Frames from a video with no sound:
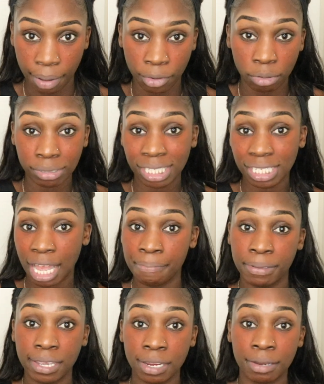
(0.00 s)
i'm gonna
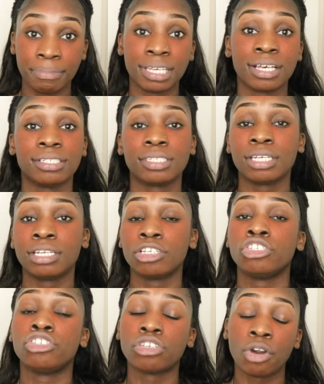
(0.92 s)
stop here because it
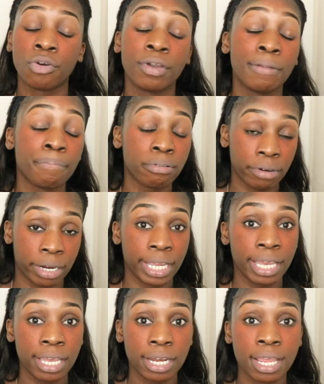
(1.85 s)
is so
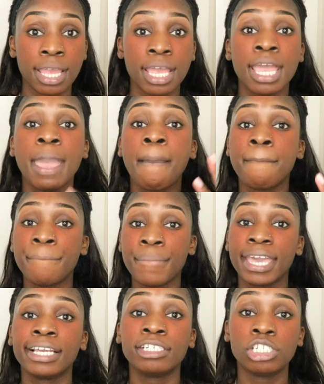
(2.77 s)
important
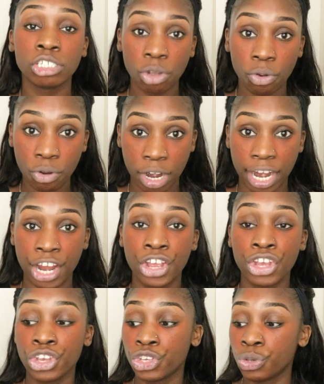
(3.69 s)
make
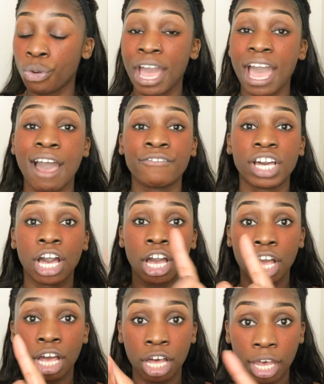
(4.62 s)
sure you have
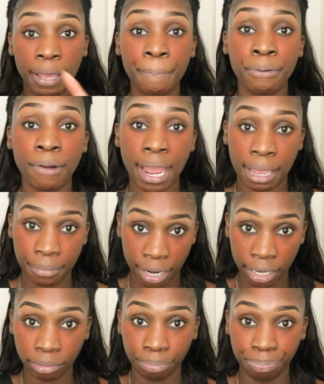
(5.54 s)
a good
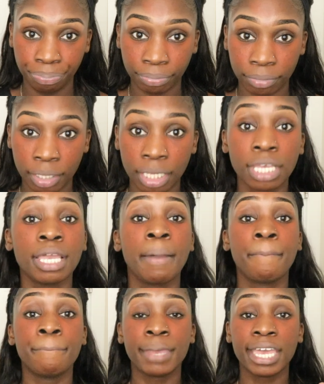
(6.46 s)
primer
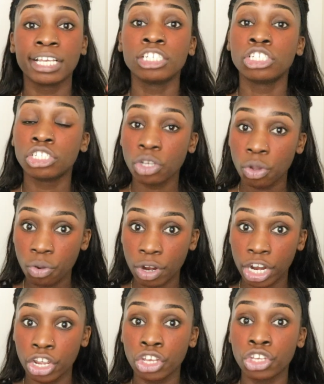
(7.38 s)
make
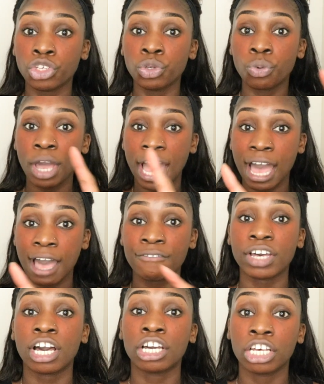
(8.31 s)
sure you
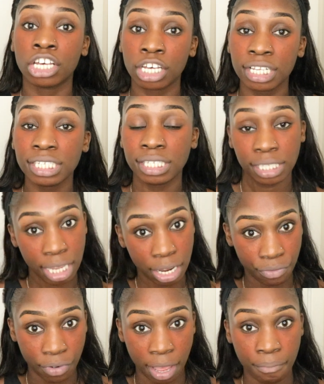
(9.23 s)
have a good
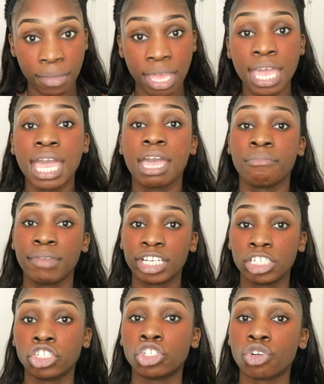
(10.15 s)
serum and
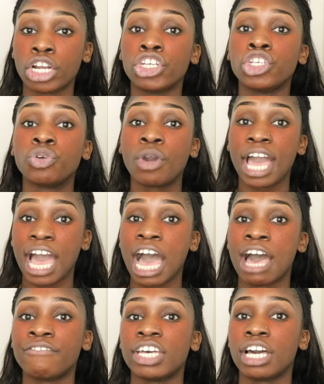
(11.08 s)
make sure you
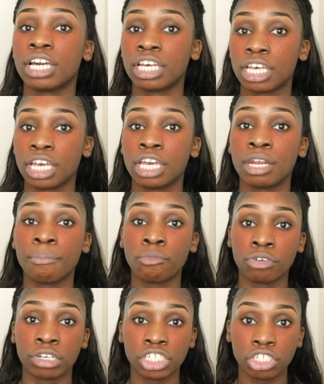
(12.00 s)
have a good
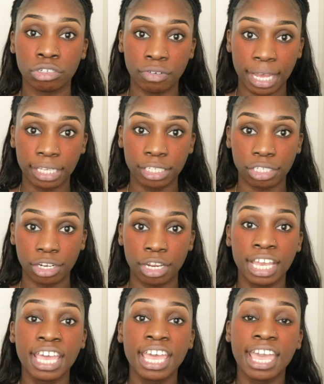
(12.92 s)

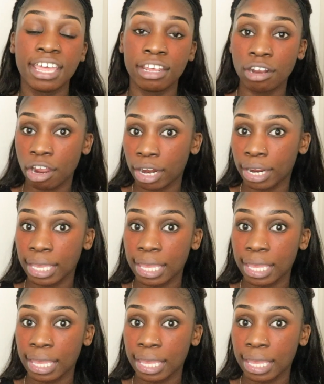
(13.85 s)
moisturizer and in our